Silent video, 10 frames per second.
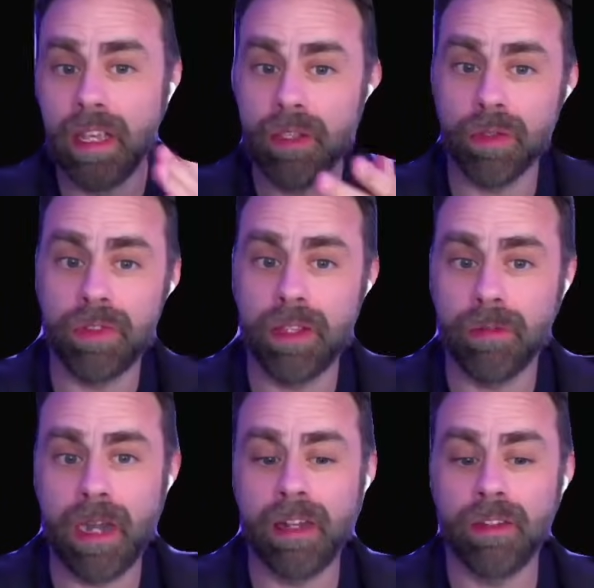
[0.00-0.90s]
see it
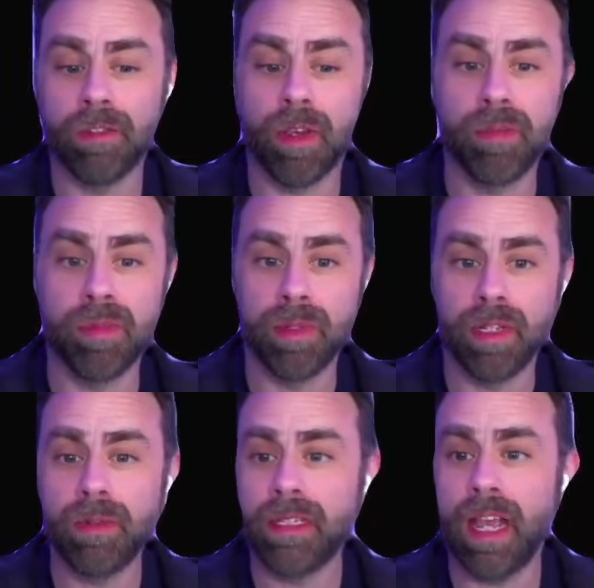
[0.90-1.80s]
right in the description below,
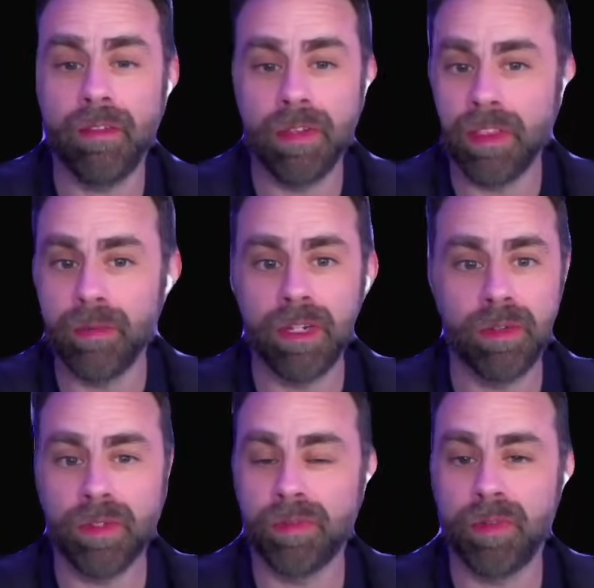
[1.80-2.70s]
and everything we do
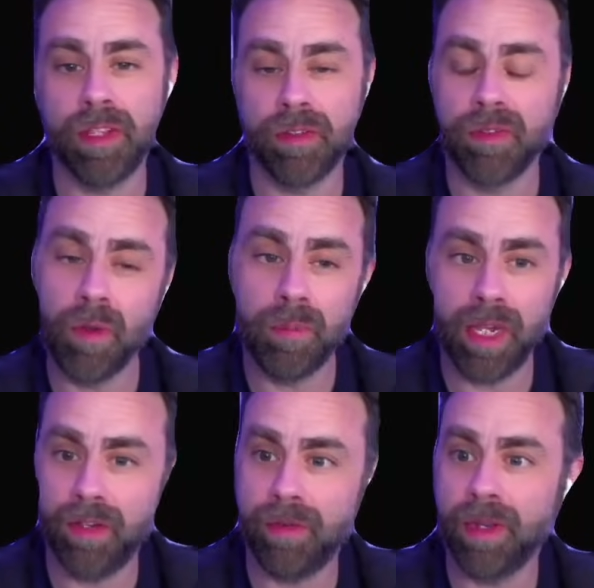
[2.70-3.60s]
is free. There's no
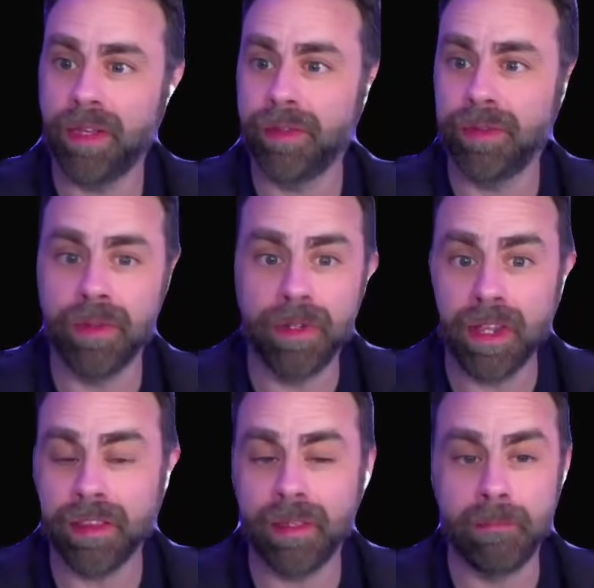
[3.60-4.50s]
Patreon, there's no
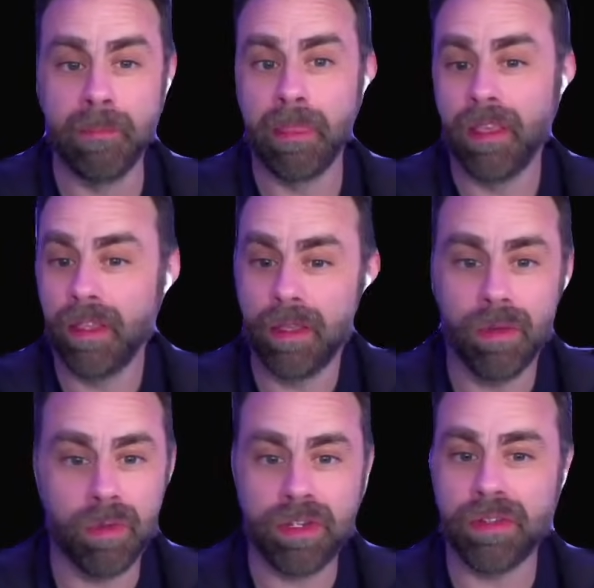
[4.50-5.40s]
nothing.
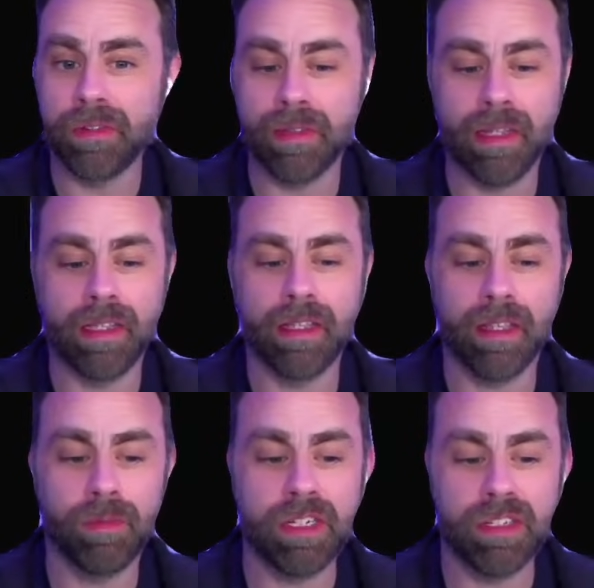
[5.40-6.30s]
We just
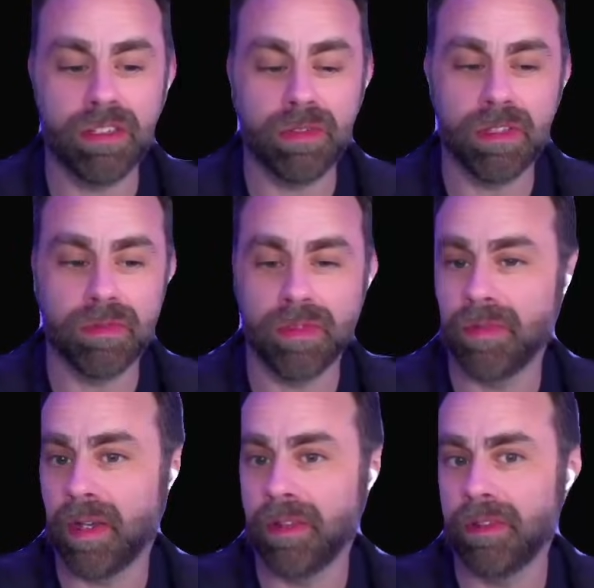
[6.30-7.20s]
we just do this for
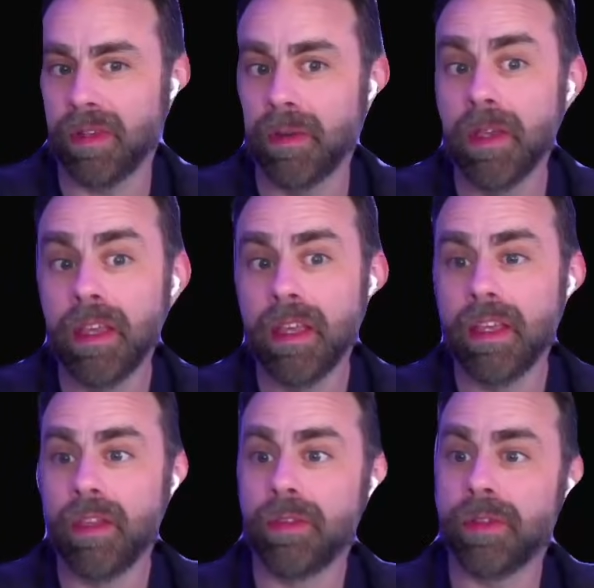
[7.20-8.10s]
fun. So
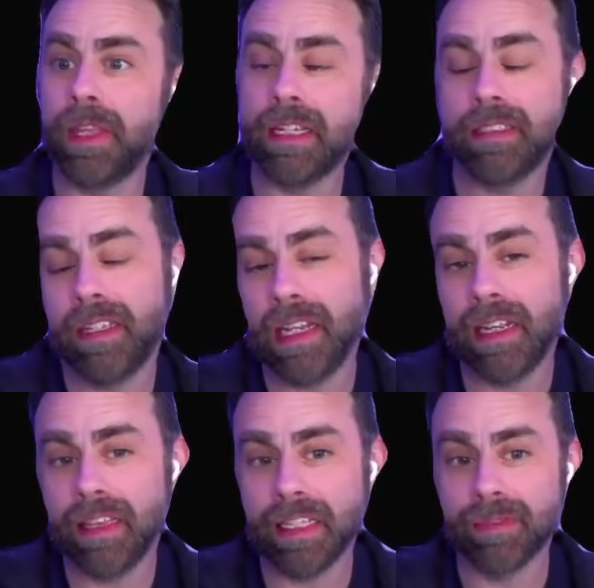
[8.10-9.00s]
thanks again, and
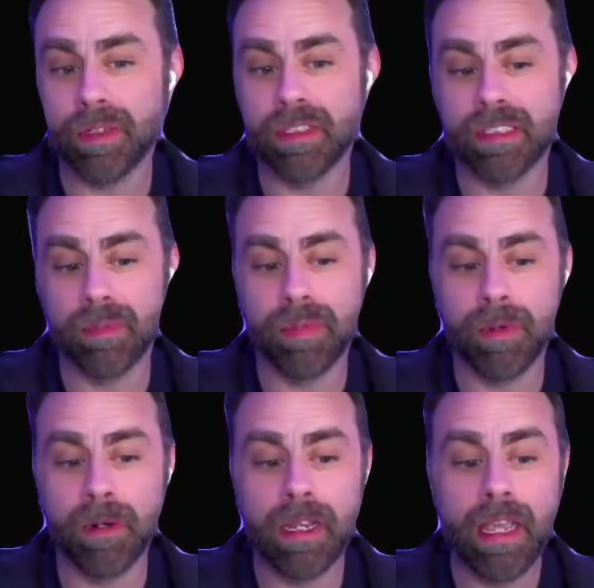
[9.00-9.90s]
thanks for all the
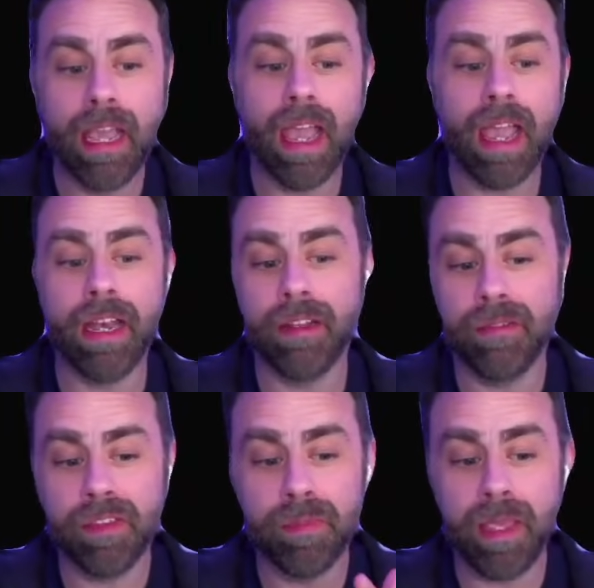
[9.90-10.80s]
support. And if
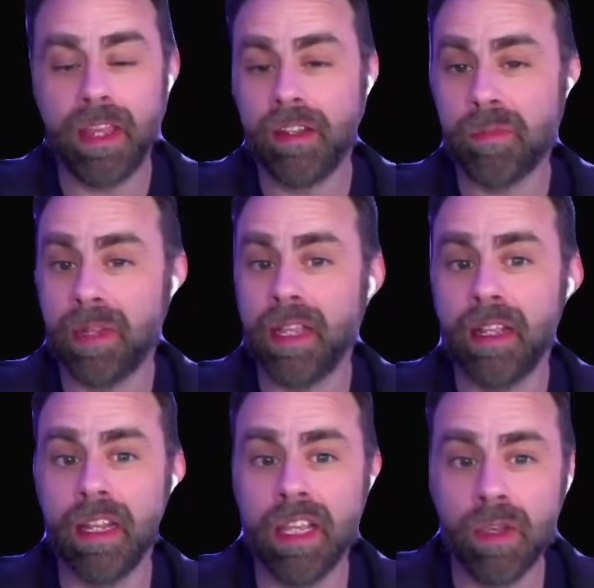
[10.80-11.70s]
this band is playing in
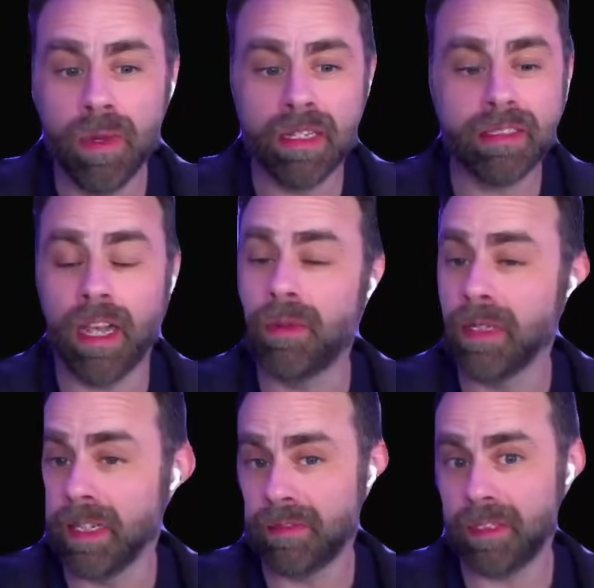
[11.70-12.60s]
the US, I would
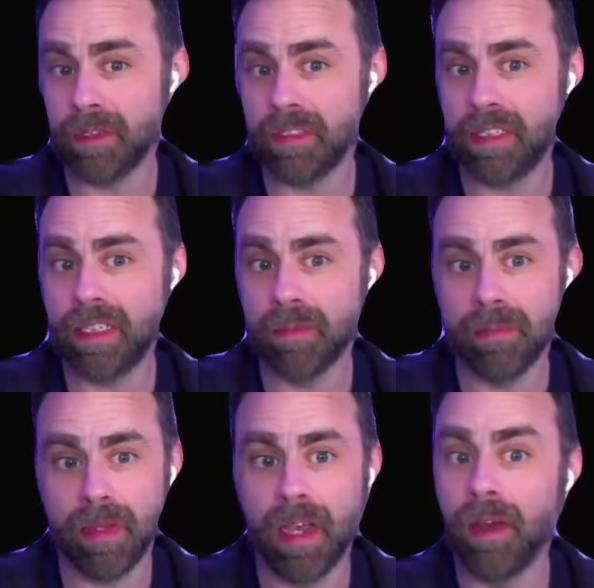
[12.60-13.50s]
love to go see them.
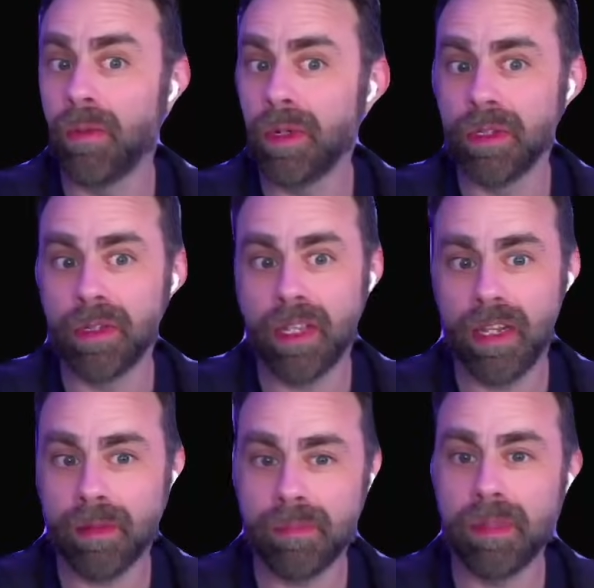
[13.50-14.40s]
We'll look it
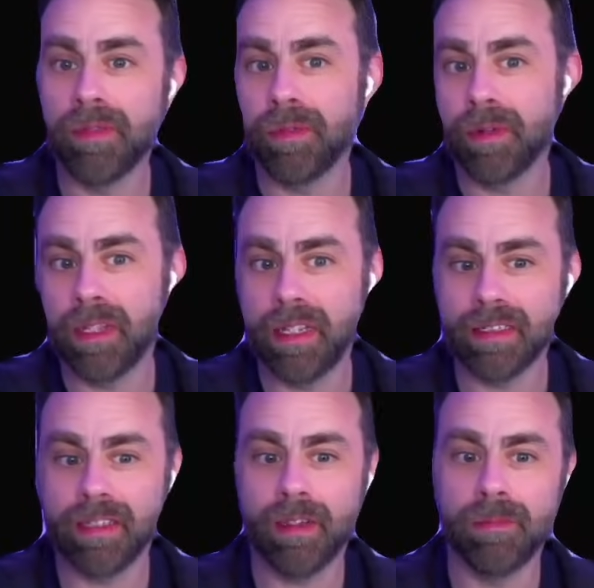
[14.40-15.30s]
up before the next
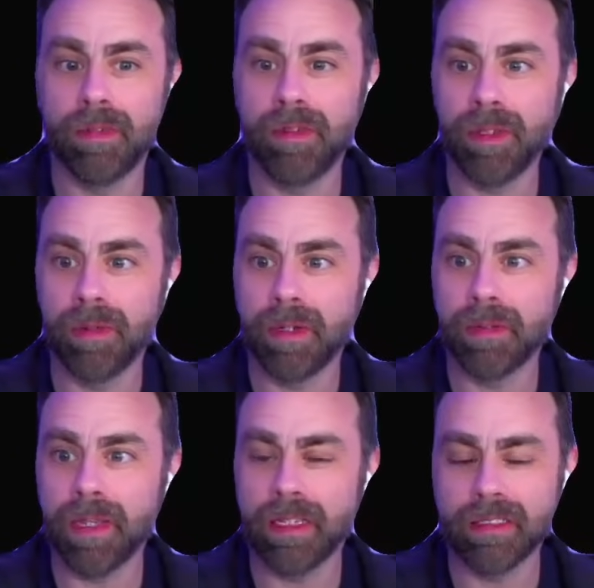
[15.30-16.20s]
album review.
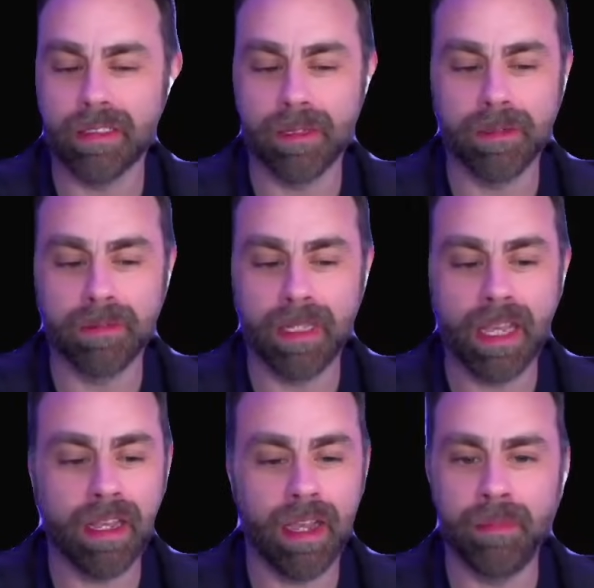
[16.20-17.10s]
Okay, so
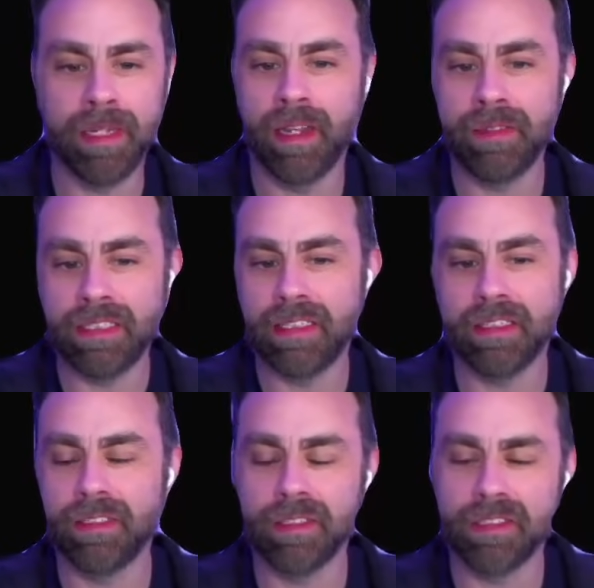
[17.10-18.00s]
yeah, I mean, obviously
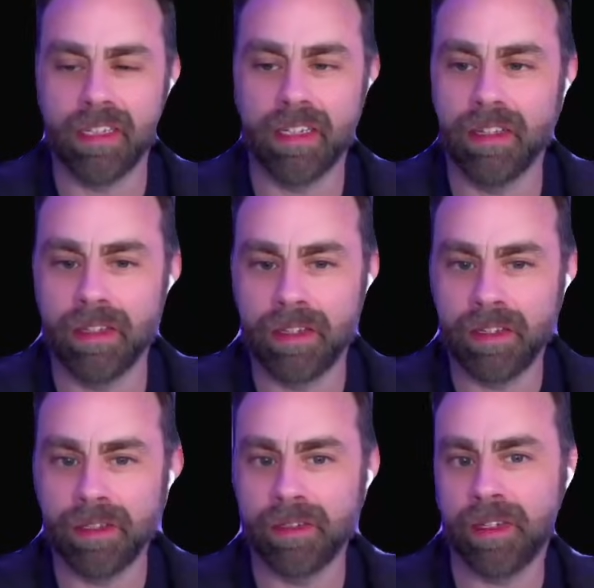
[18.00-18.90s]
this looks like a
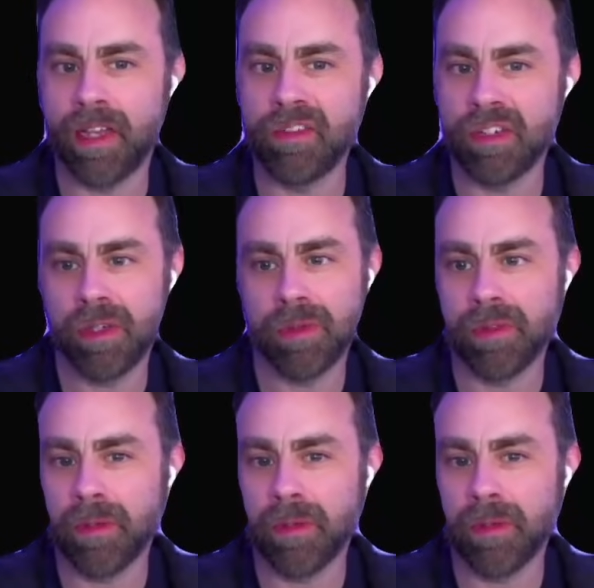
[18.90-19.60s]
killer live show. So